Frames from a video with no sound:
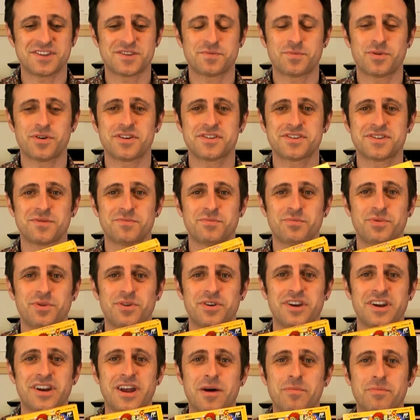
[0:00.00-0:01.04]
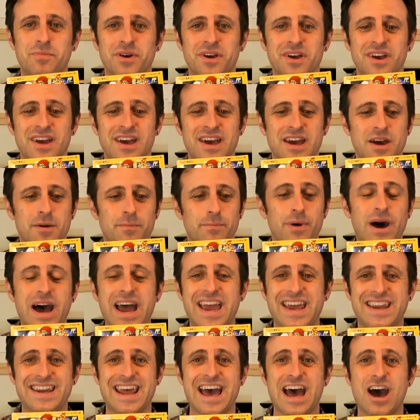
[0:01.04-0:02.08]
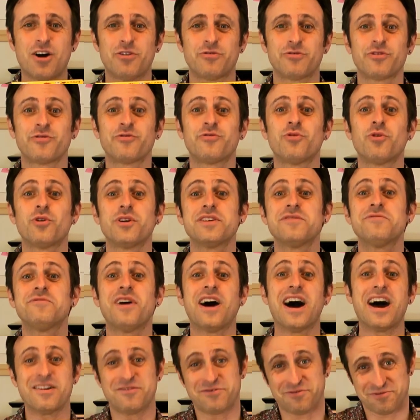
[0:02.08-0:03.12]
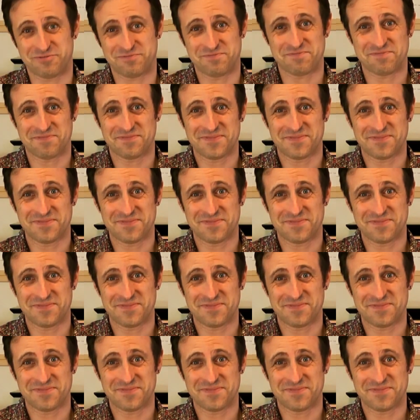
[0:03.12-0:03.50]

this person put it up, buy it now for 45.